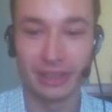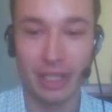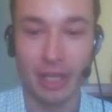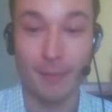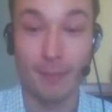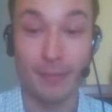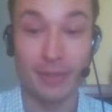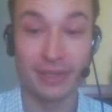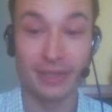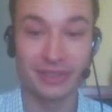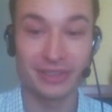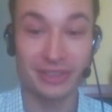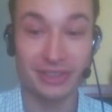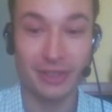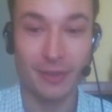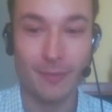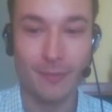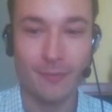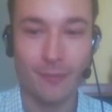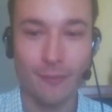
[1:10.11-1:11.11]
but
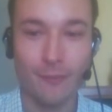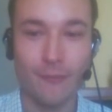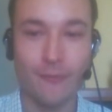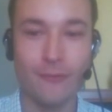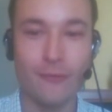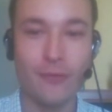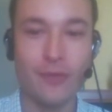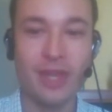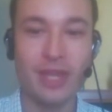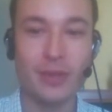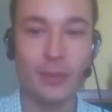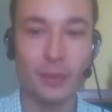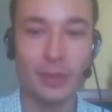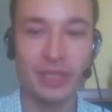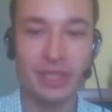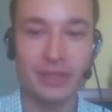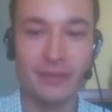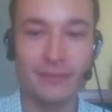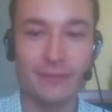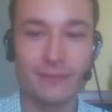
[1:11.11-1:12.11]
some
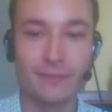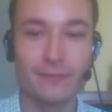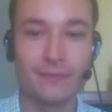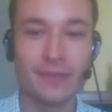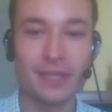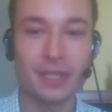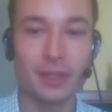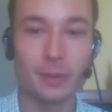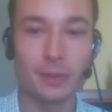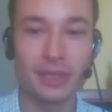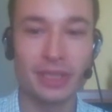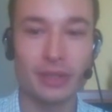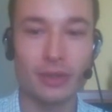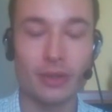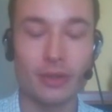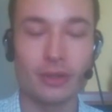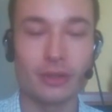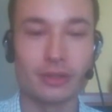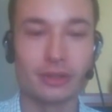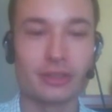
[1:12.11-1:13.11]
very
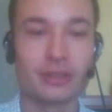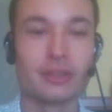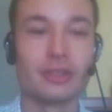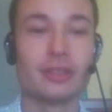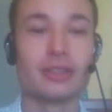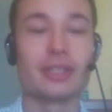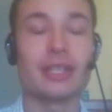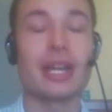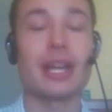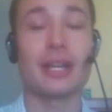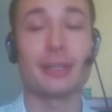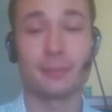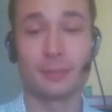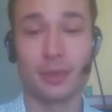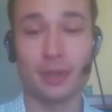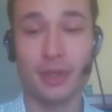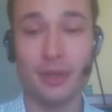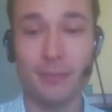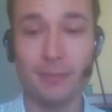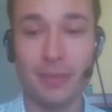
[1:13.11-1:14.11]
old gold. I'm
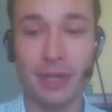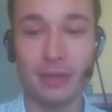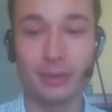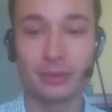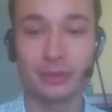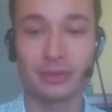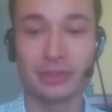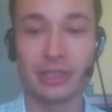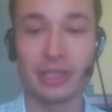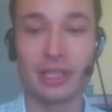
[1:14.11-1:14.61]
about